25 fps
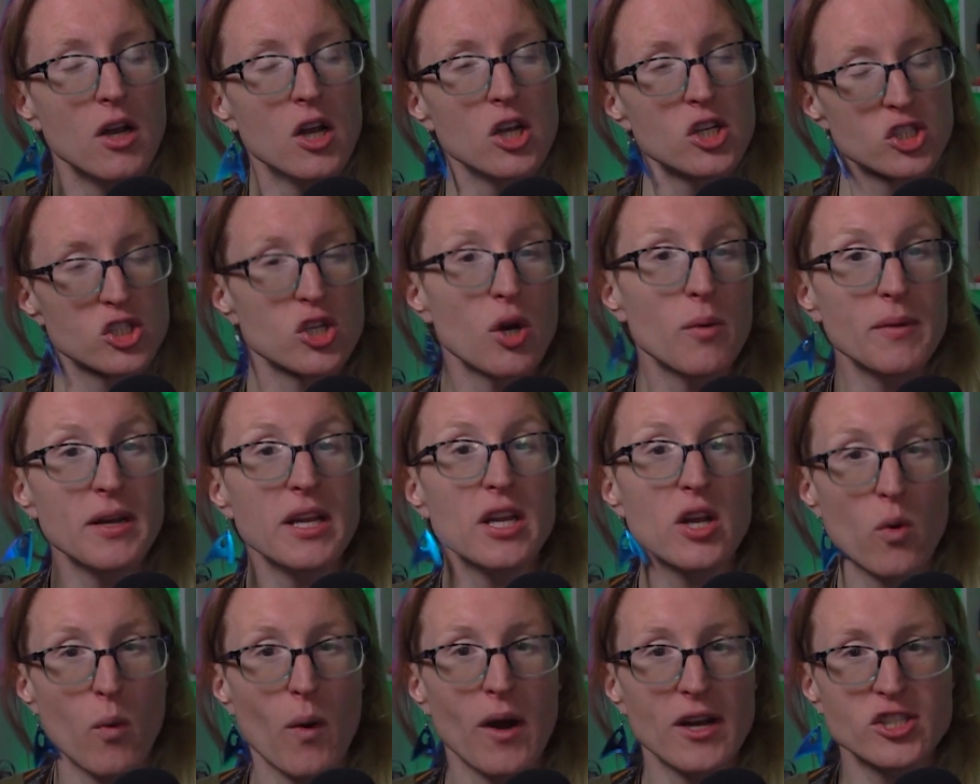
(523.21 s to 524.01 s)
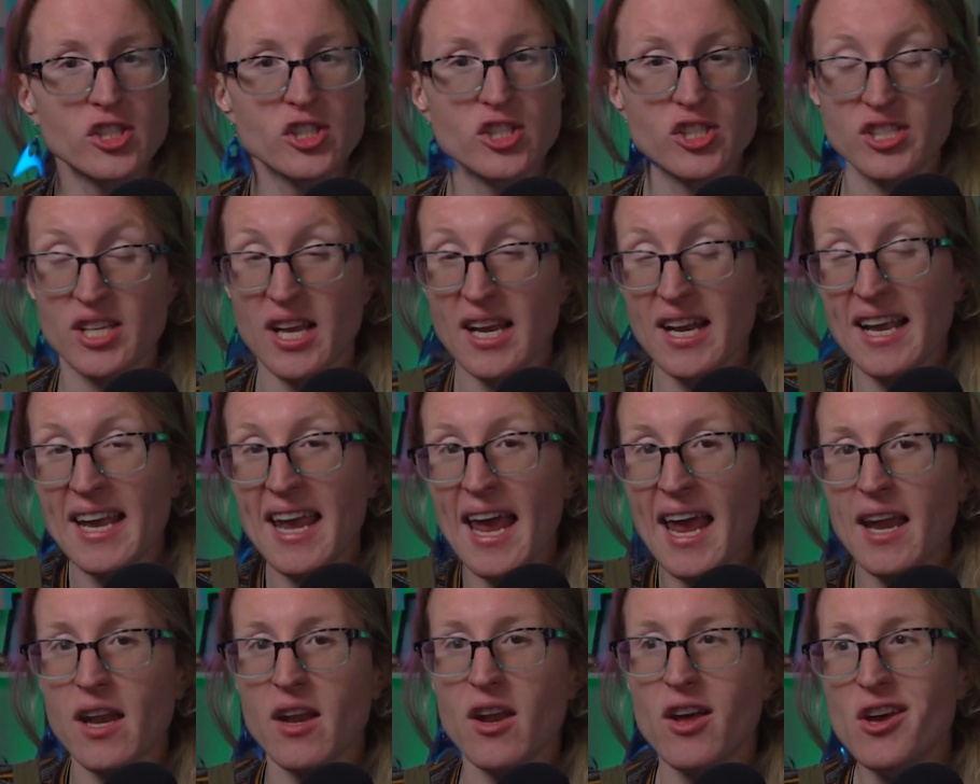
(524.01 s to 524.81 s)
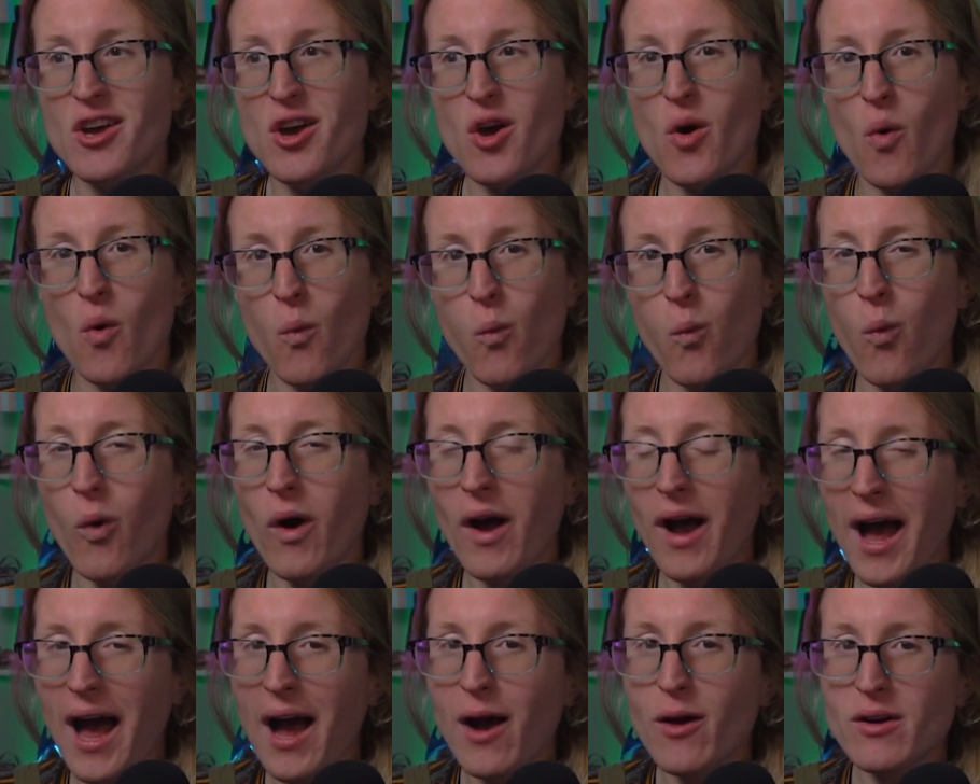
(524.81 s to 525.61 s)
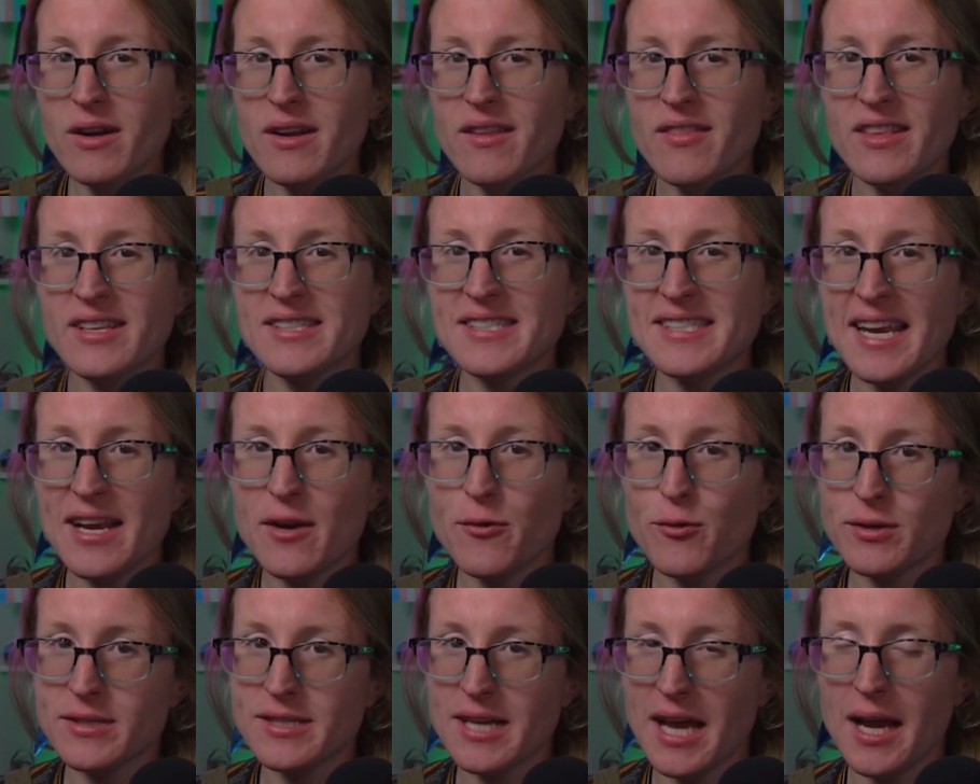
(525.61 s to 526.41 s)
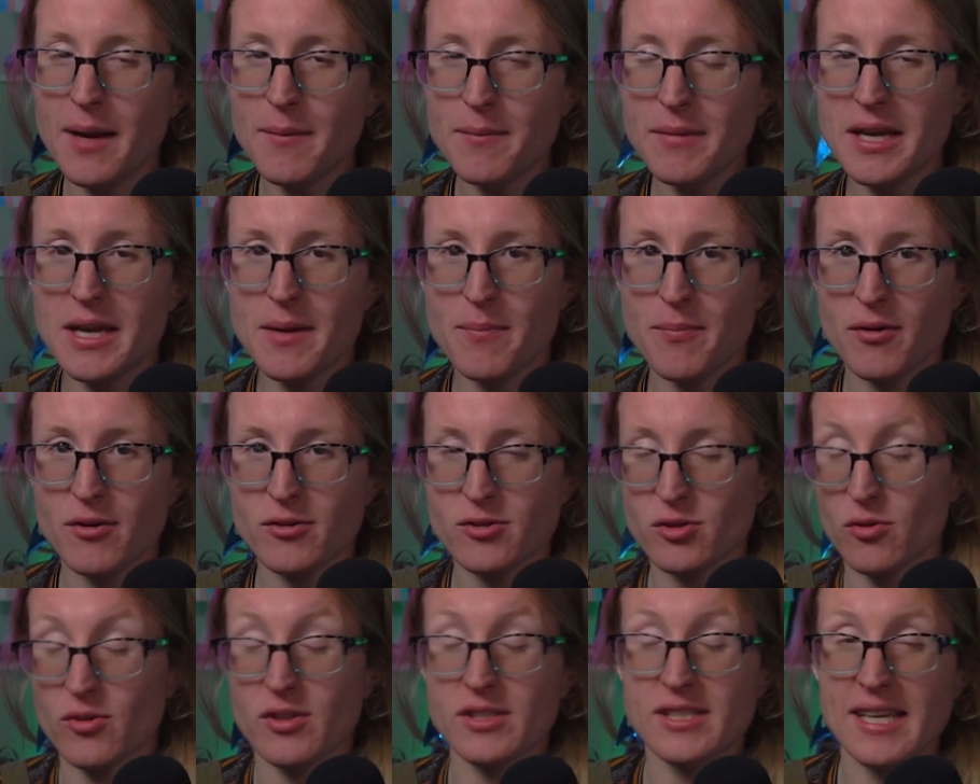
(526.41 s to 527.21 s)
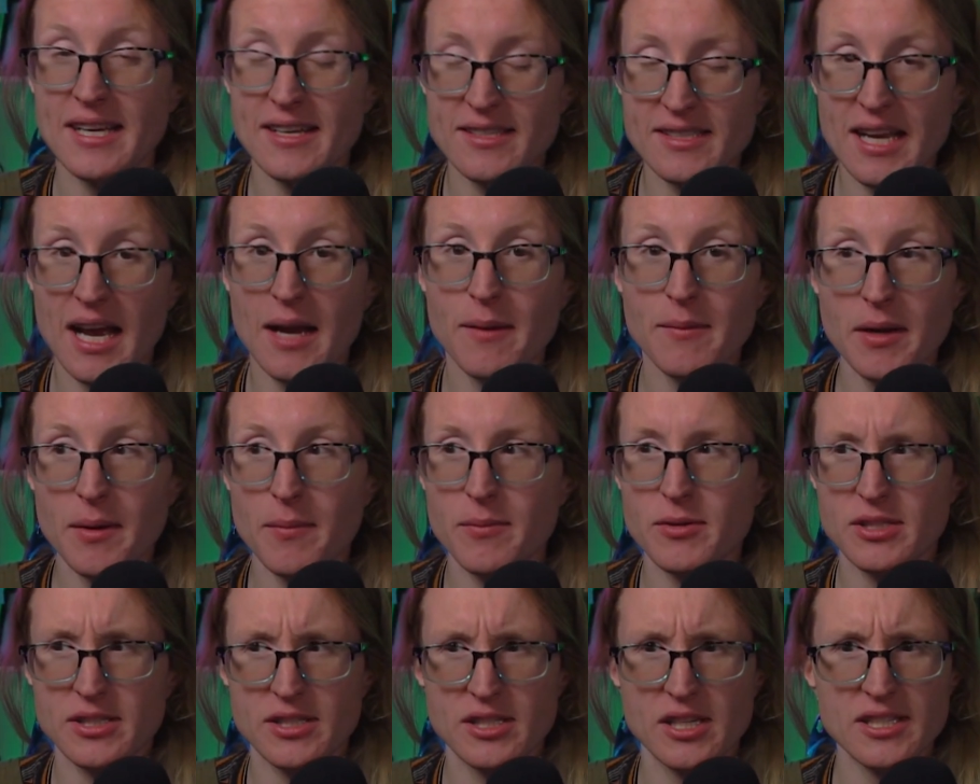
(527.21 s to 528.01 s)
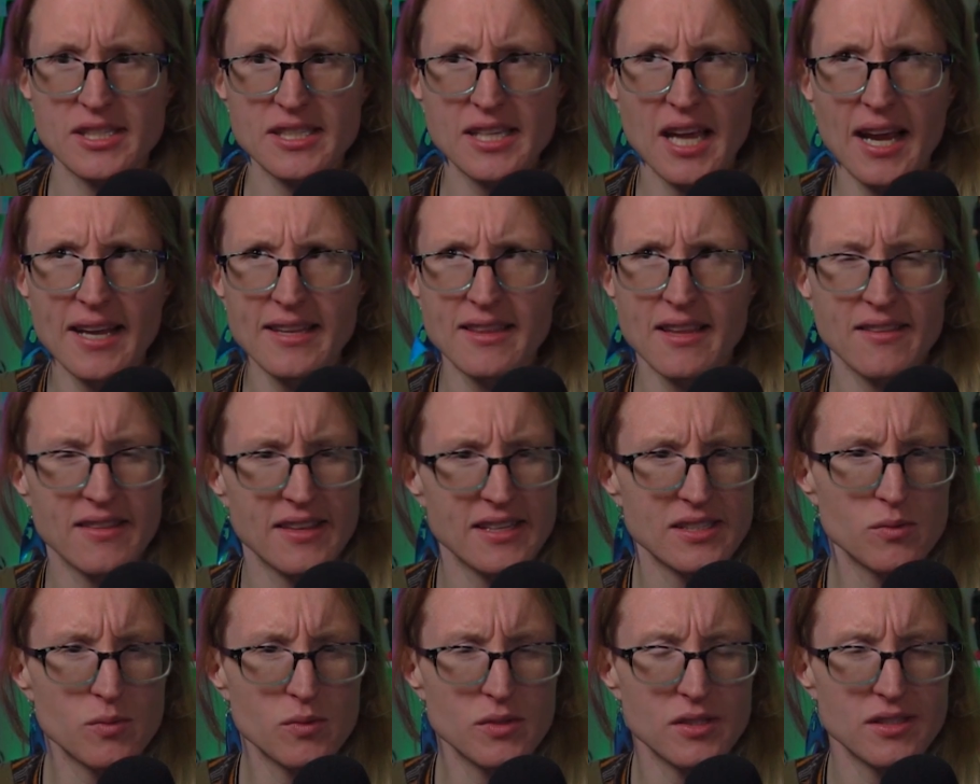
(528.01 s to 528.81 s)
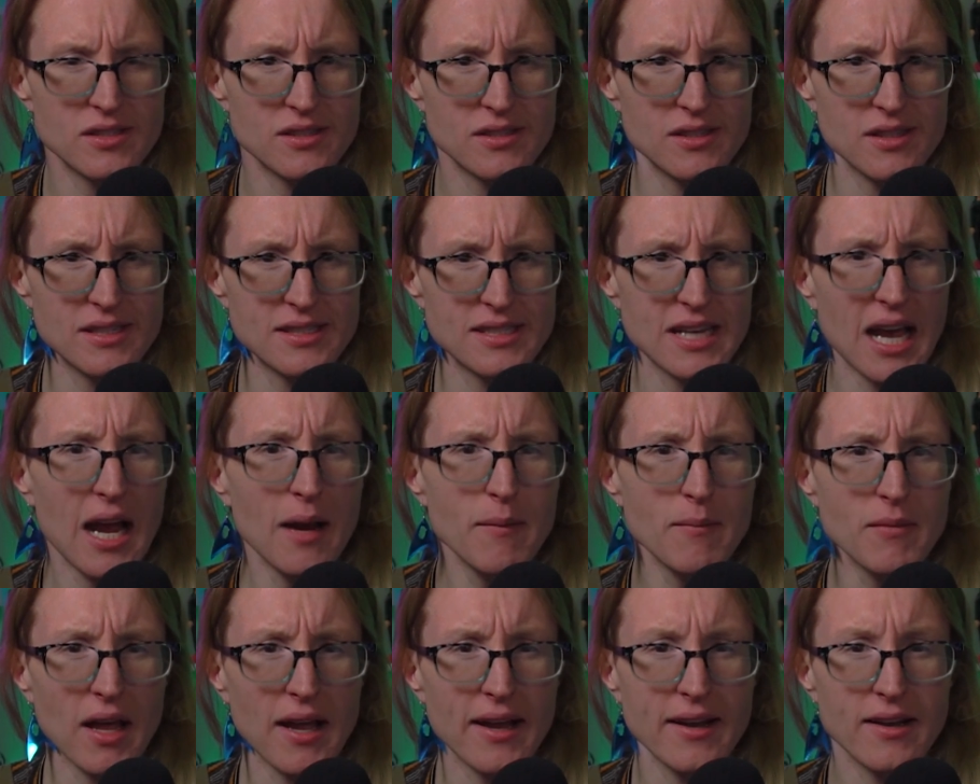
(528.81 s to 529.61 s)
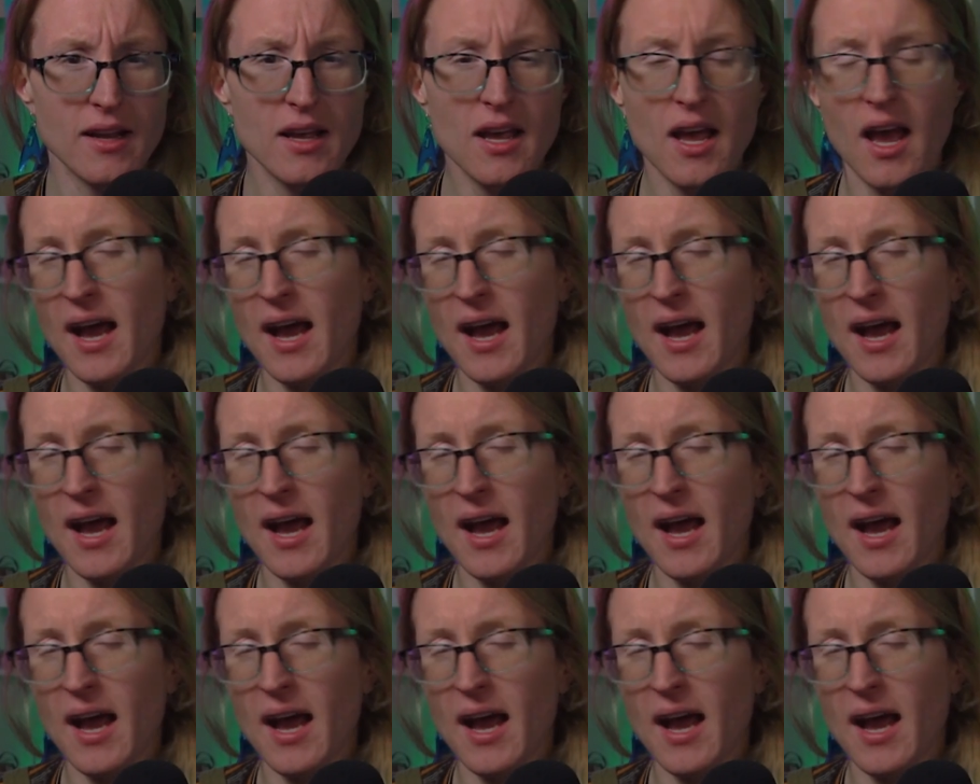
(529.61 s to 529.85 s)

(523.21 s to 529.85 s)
So many questions. And again, how did the sacred timekeepers or the timekeepers decide that this was the timeline?